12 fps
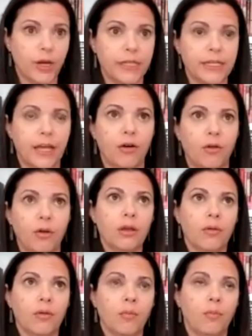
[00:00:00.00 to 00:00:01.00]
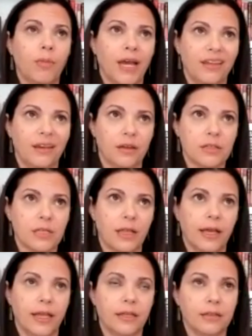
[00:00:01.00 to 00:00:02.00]
now, my youngest
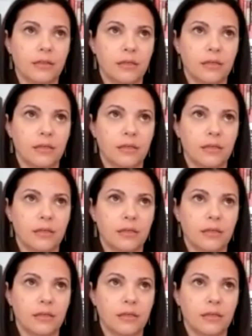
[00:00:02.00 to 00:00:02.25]
client